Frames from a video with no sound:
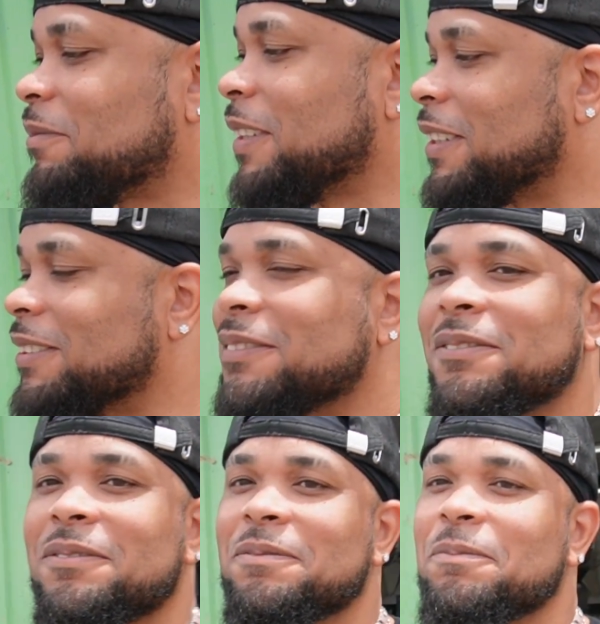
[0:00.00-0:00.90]
because it needs to
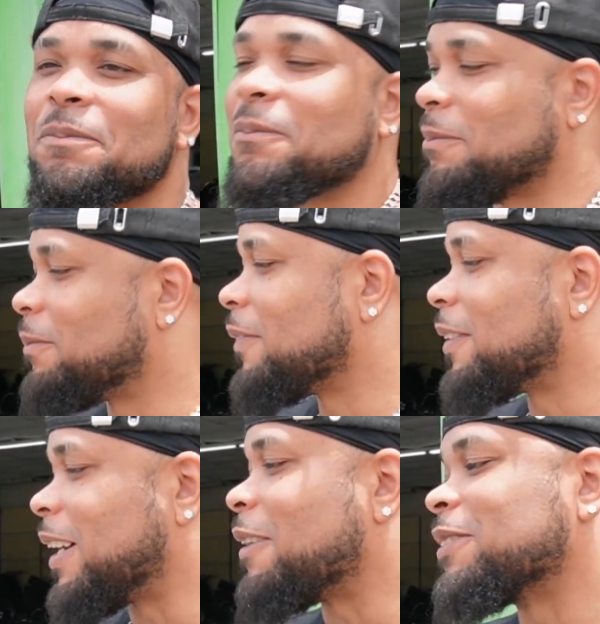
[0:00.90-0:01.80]
be natural.
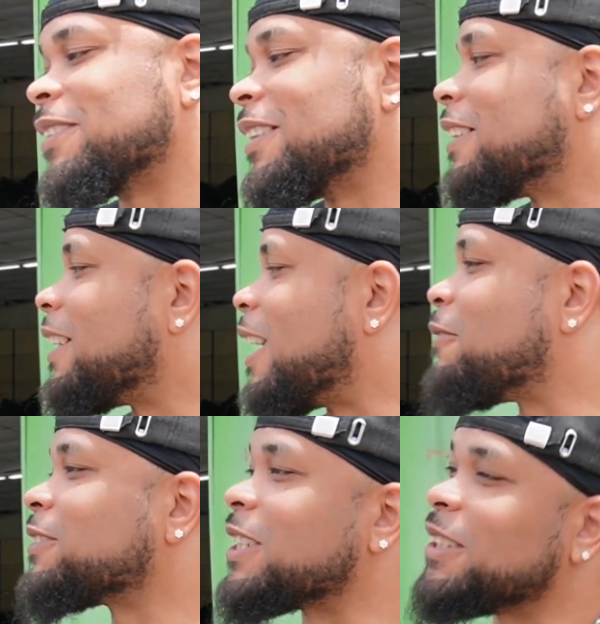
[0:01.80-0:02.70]
Needs to be natural,
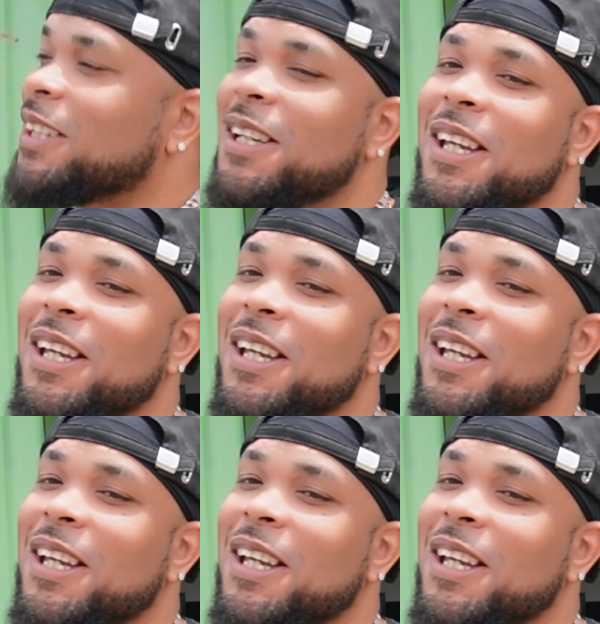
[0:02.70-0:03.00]
so that's,